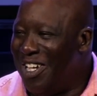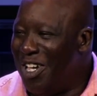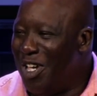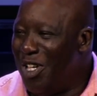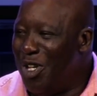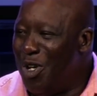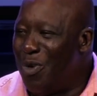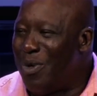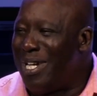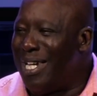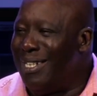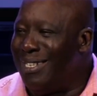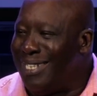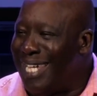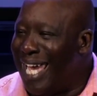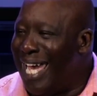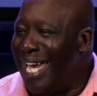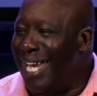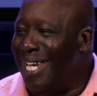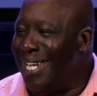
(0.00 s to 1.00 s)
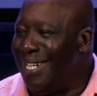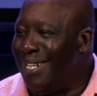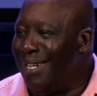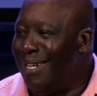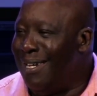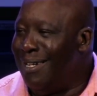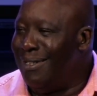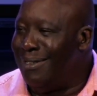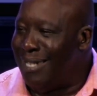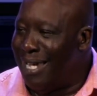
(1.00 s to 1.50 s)
You can take
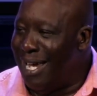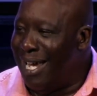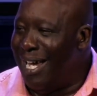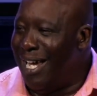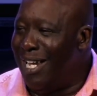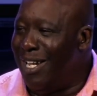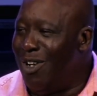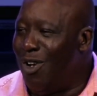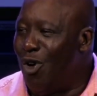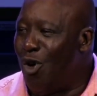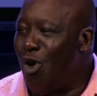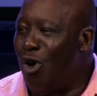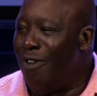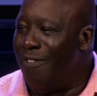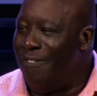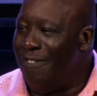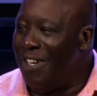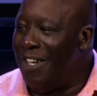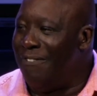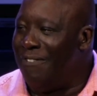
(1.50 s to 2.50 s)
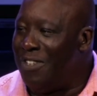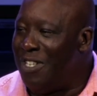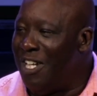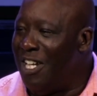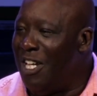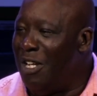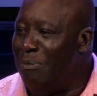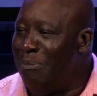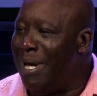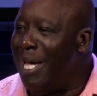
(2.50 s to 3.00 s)
10 or
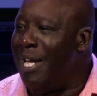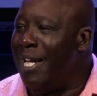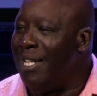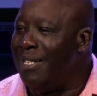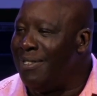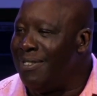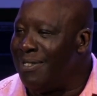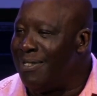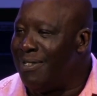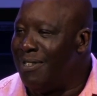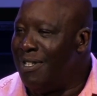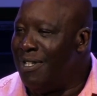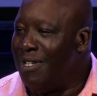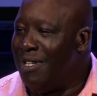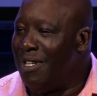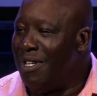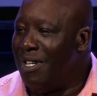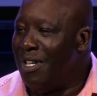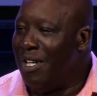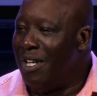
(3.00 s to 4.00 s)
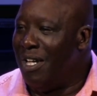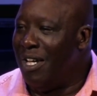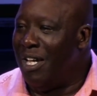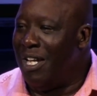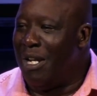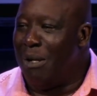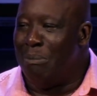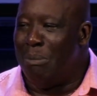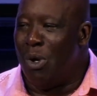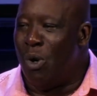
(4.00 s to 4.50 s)
15 minutes in
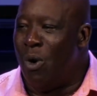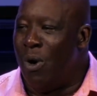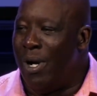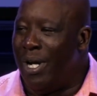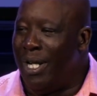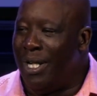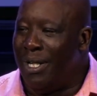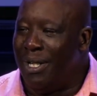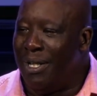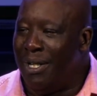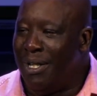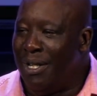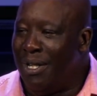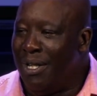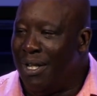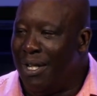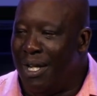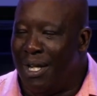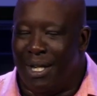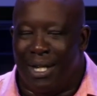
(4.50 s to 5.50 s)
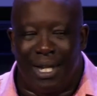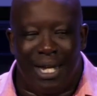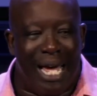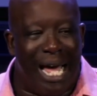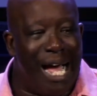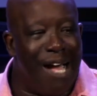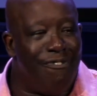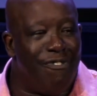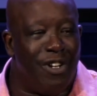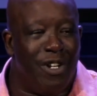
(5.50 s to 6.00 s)
the morning, in the
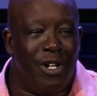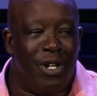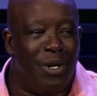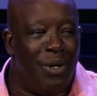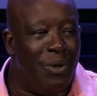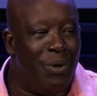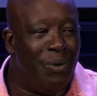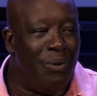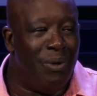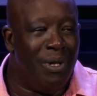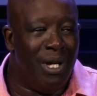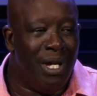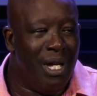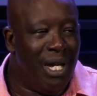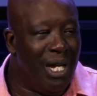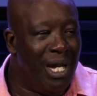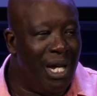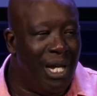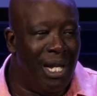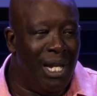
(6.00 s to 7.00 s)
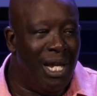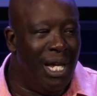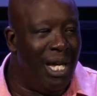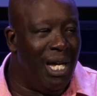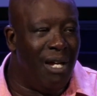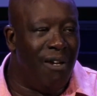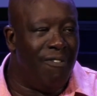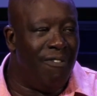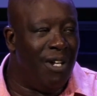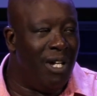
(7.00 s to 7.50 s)
afternoon, in the
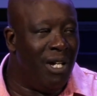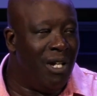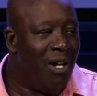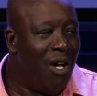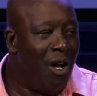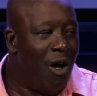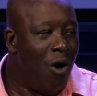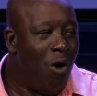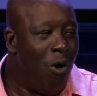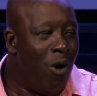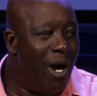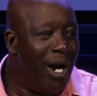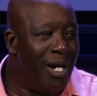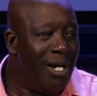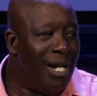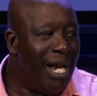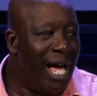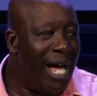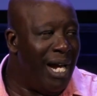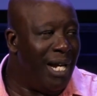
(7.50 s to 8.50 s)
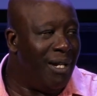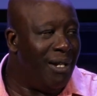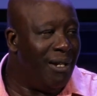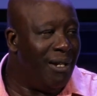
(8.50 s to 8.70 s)
evening, or at night